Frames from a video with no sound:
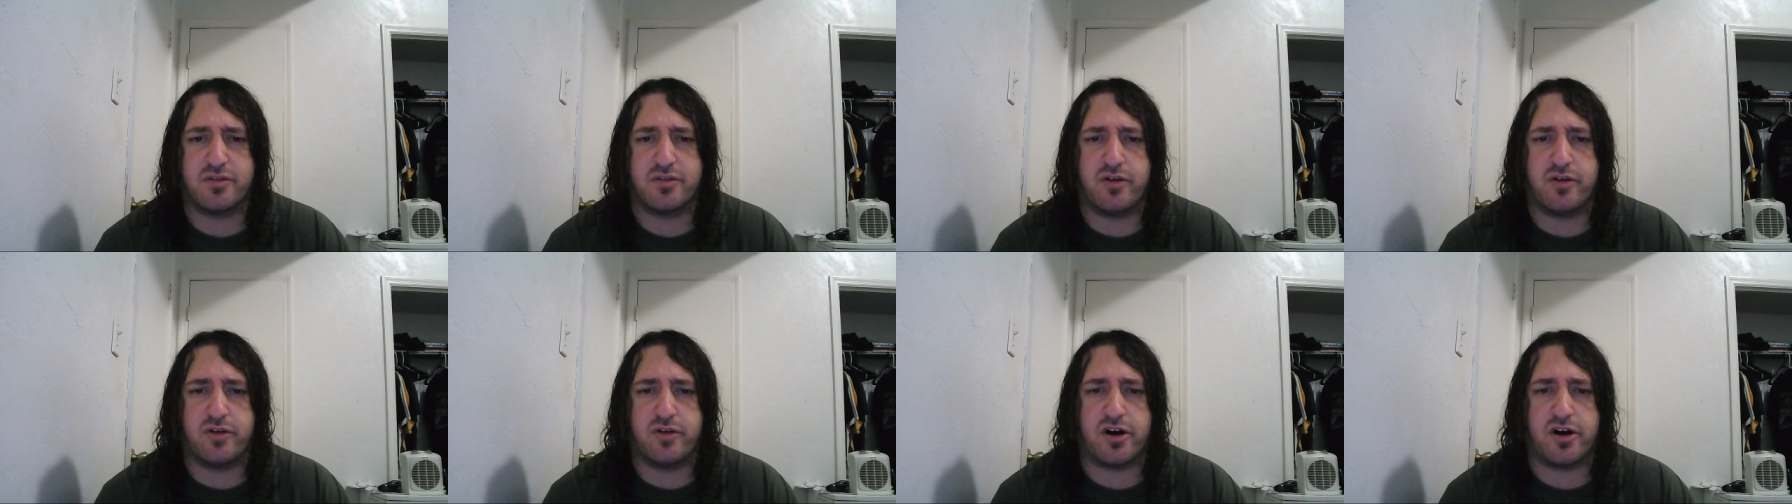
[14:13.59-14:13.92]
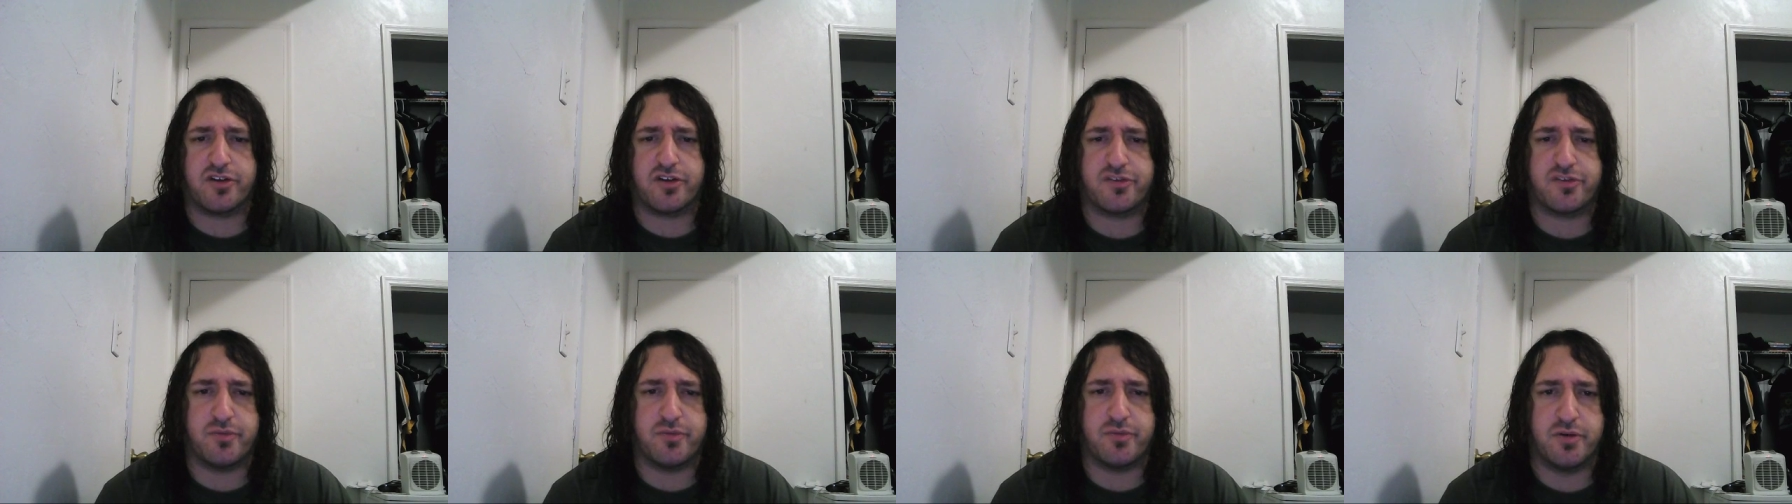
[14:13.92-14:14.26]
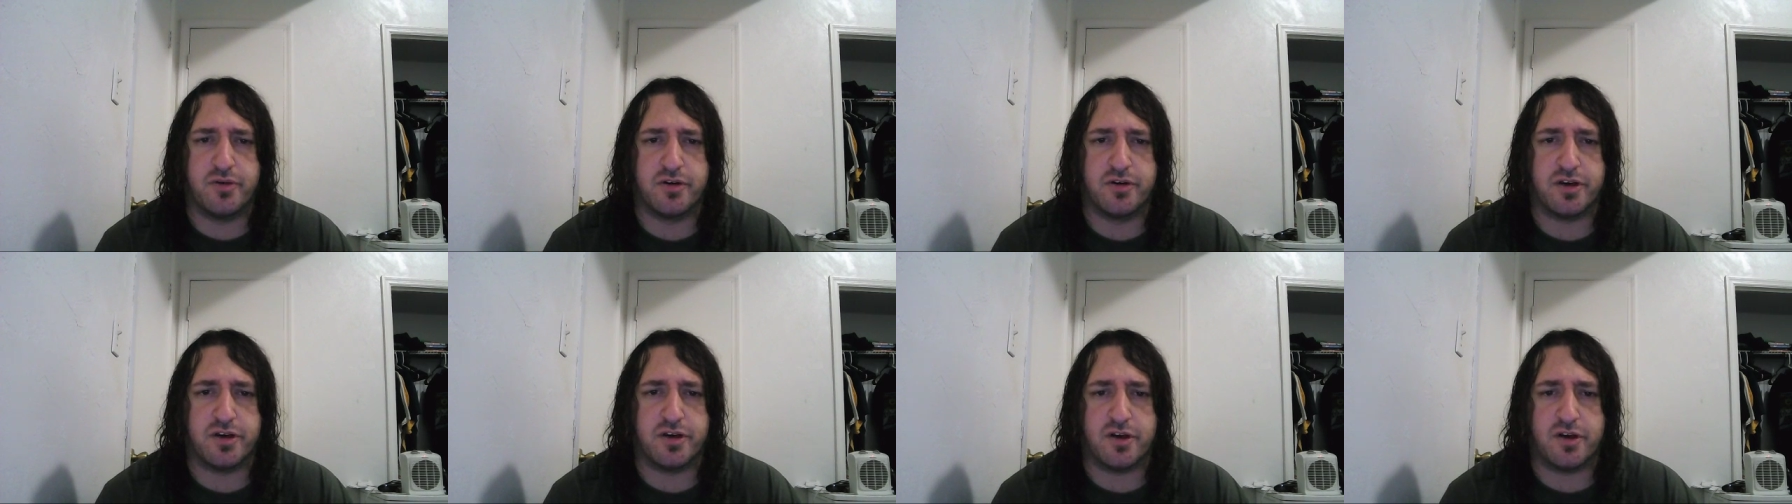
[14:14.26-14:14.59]
loss
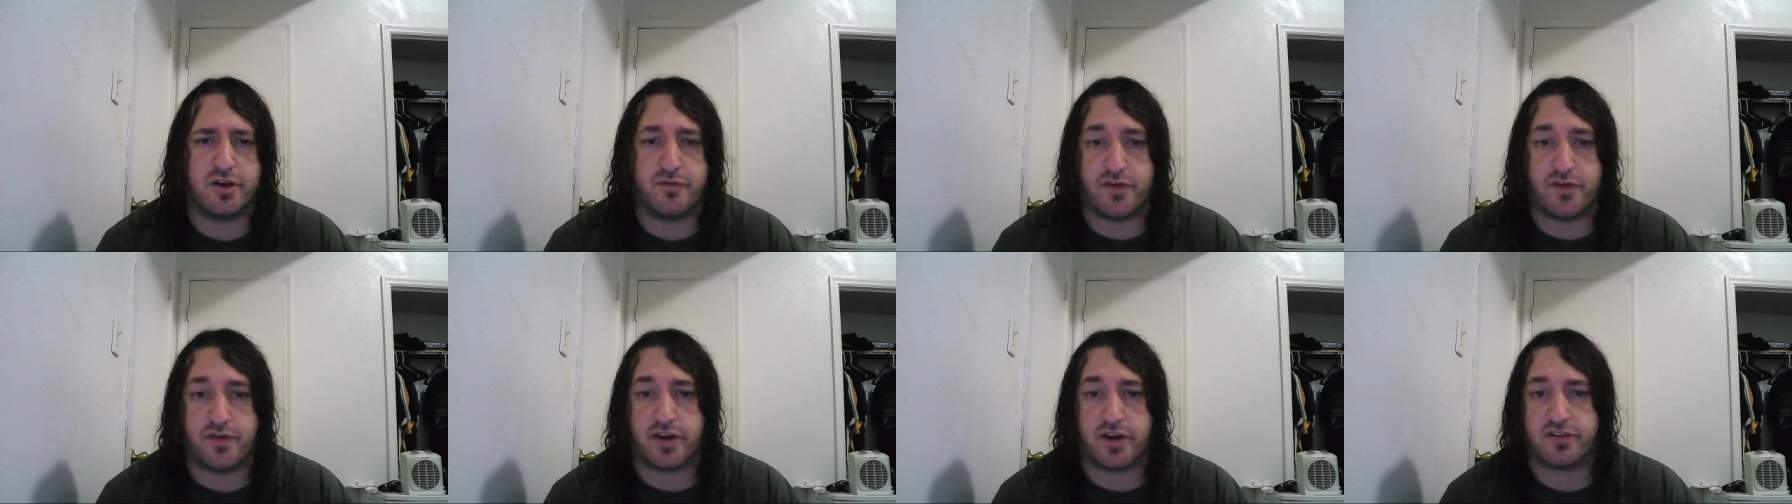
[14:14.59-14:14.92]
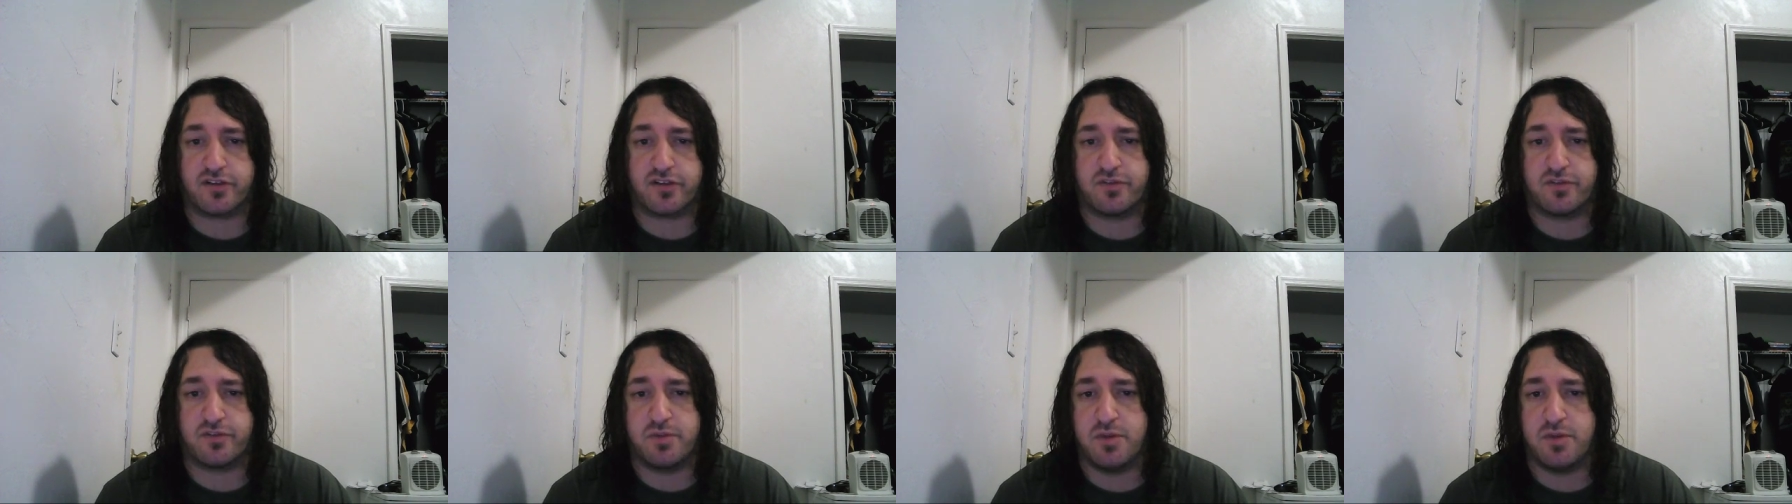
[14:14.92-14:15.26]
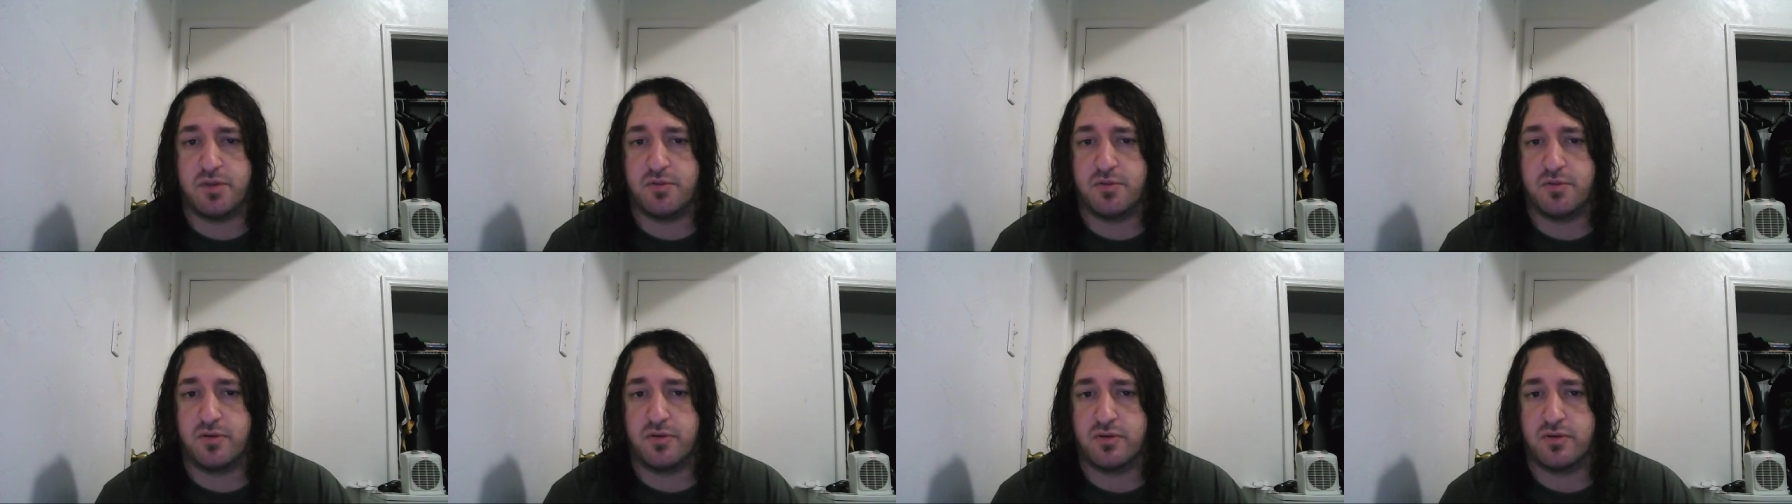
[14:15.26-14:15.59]
really affects
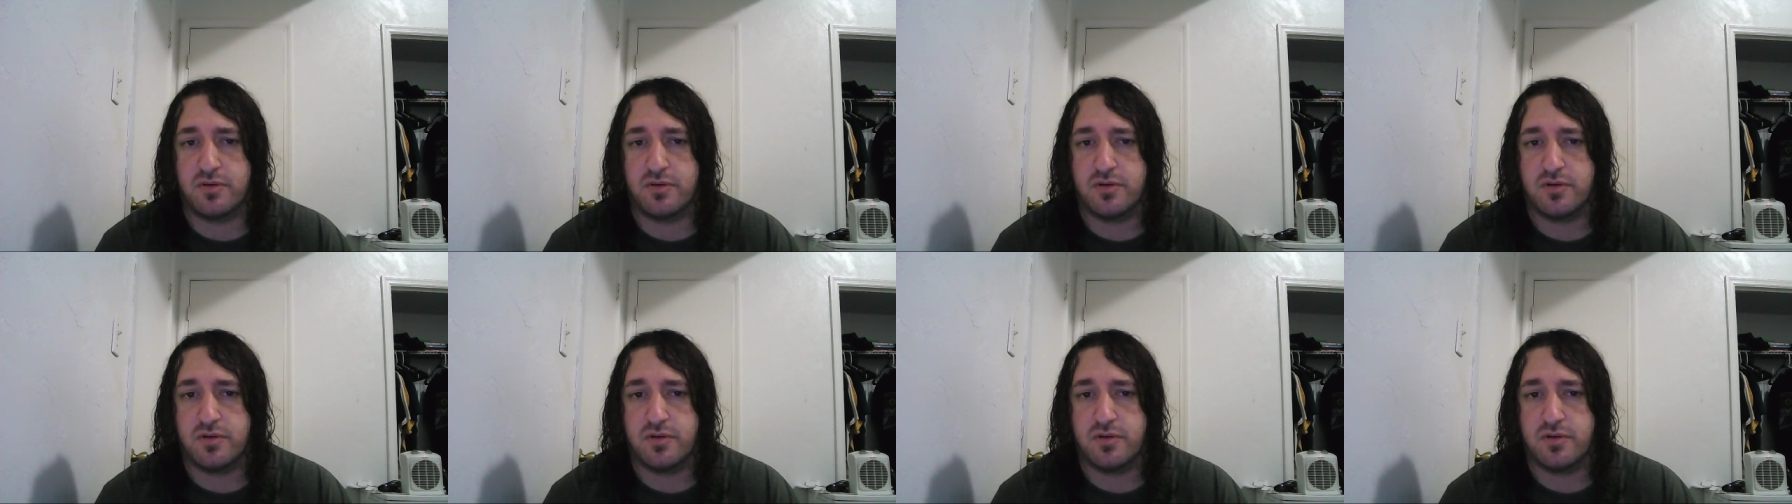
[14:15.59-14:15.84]
people.